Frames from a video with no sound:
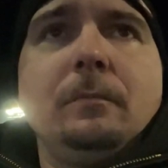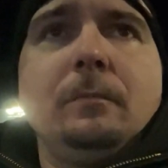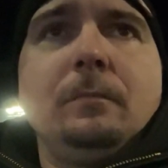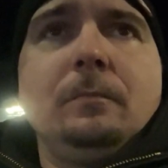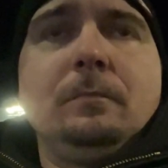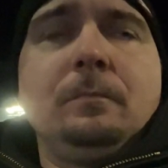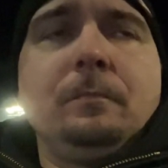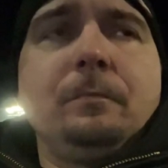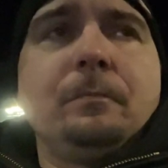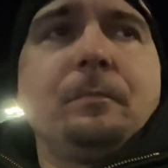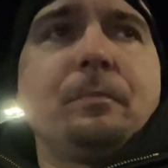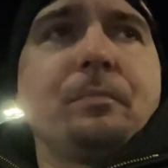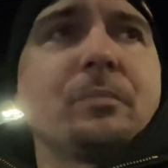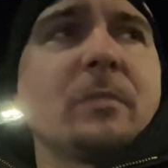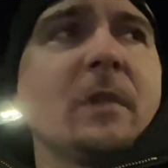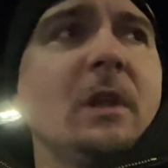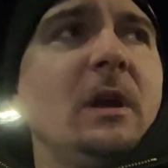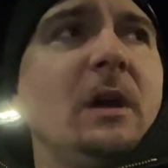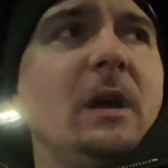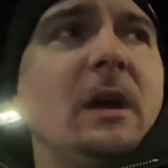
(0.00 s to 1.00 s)

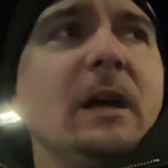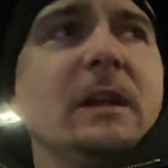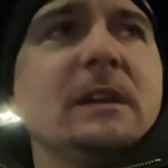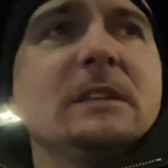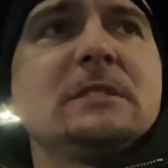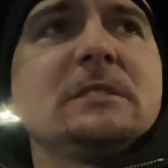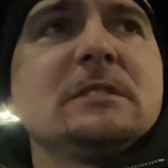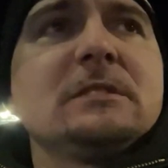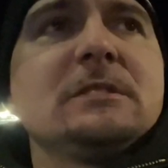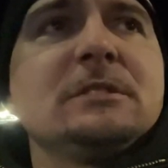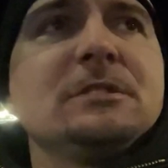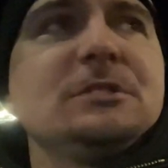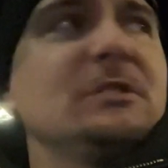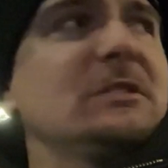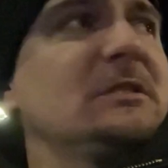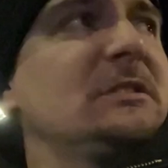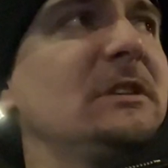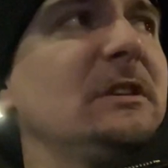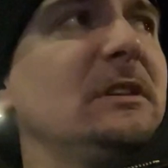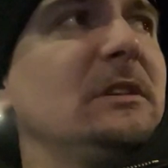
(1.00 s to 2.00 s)
And this isn't
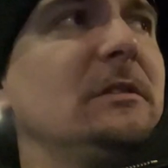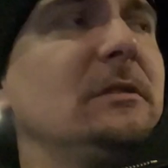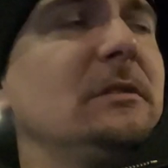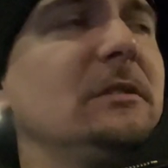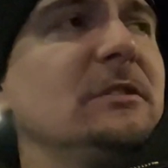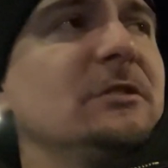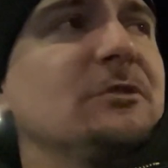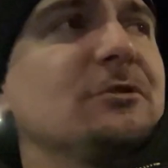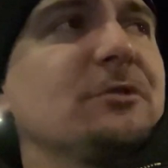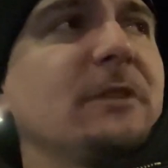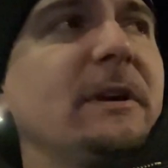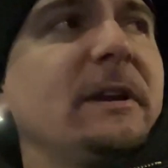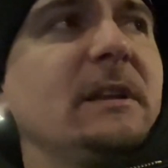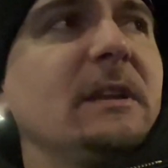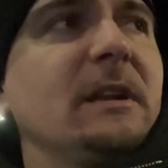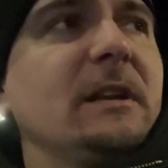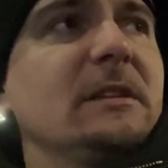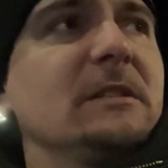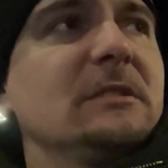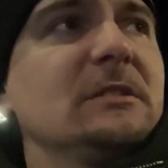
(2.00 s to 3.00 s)
just in this trade,
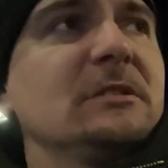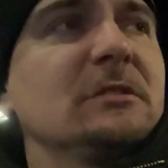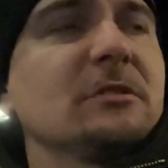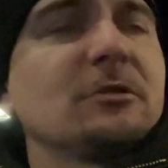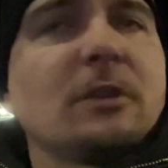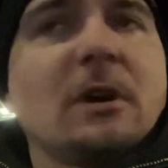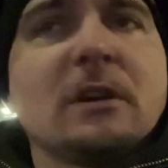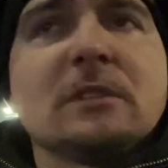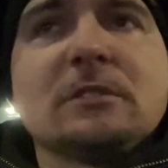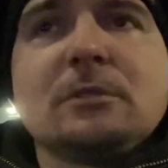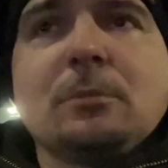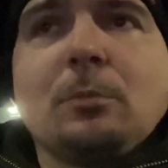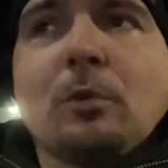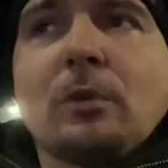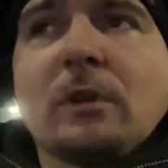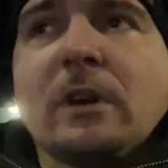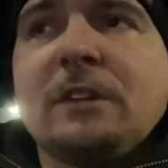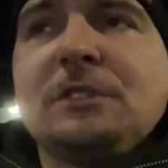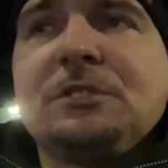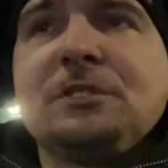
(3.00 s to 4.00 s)
like this is across the
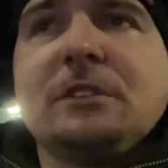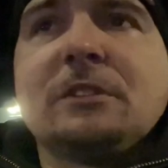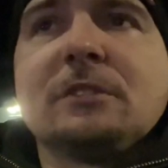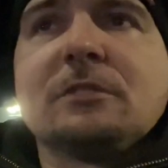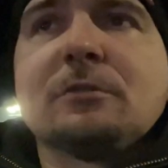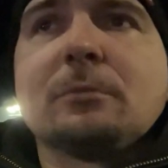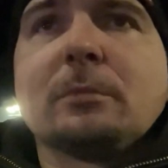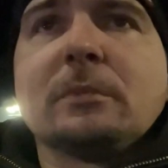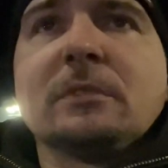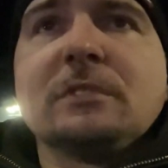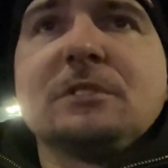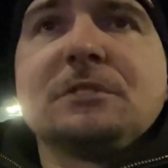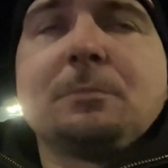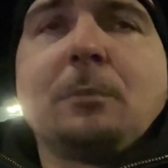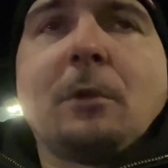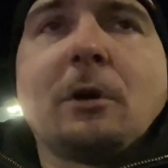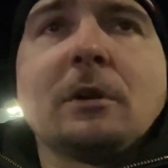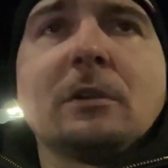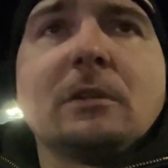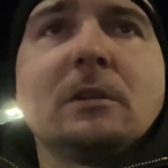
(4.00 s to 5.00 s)
board. Engineers are really
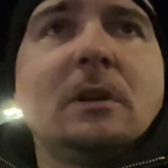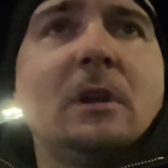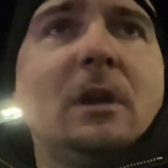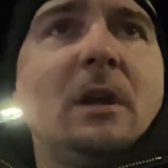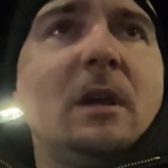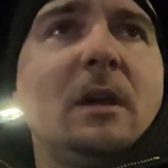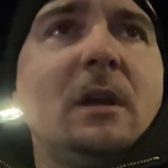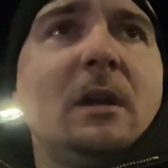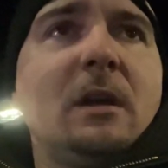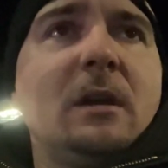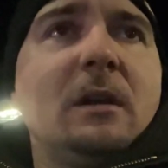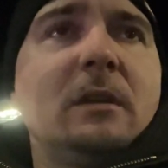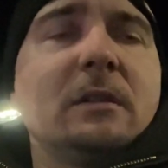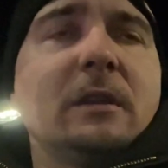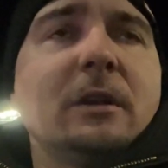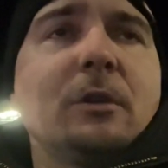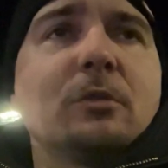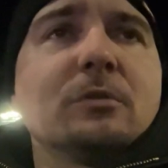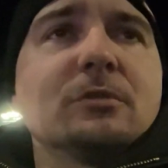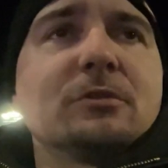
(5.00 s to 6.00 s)
smart.
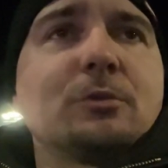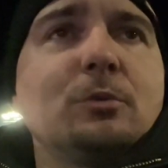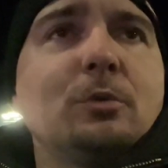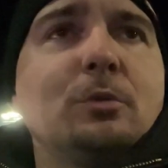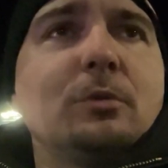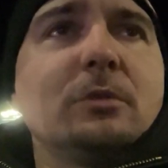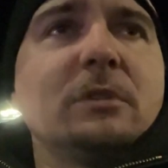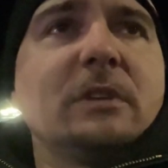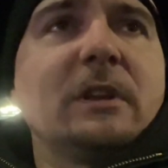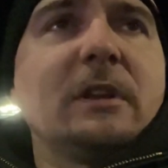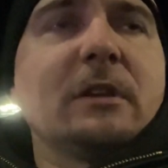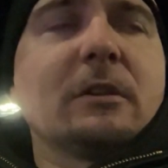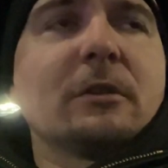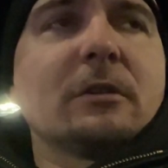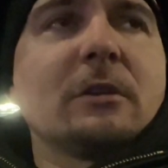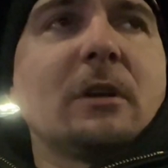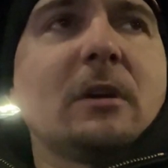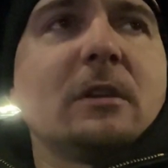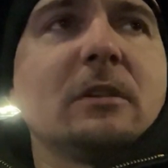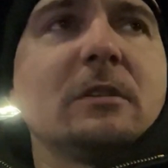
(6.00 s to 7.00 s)
They go to school and they learn
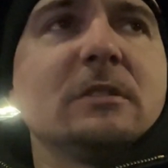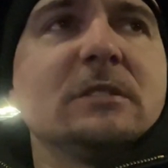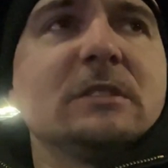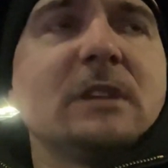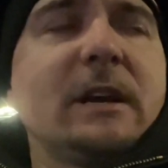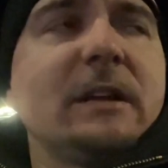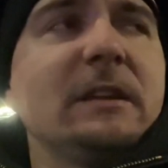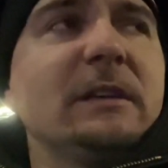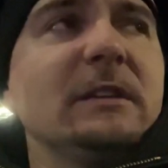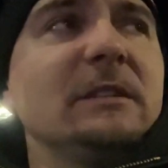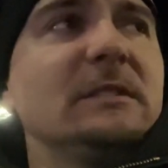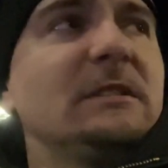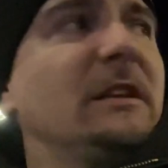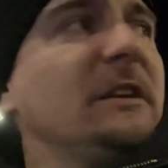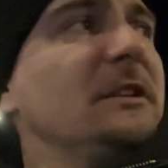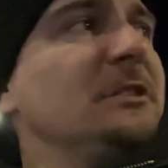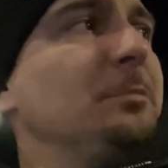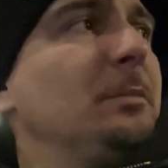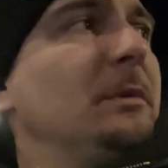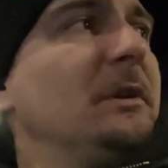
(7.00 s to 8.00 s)
how to design these
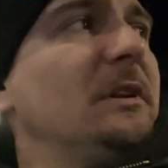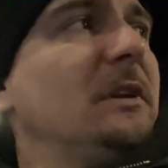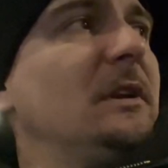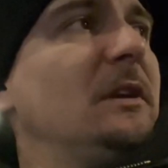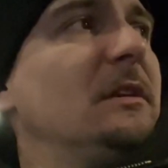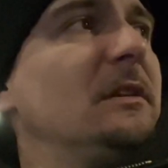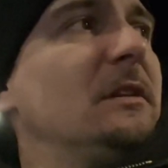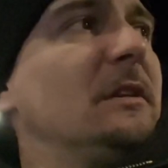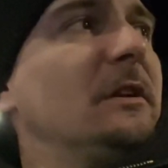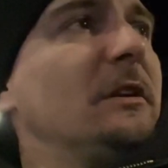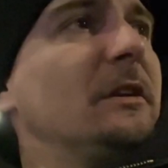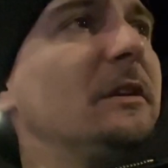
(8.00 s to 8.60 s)
things, but they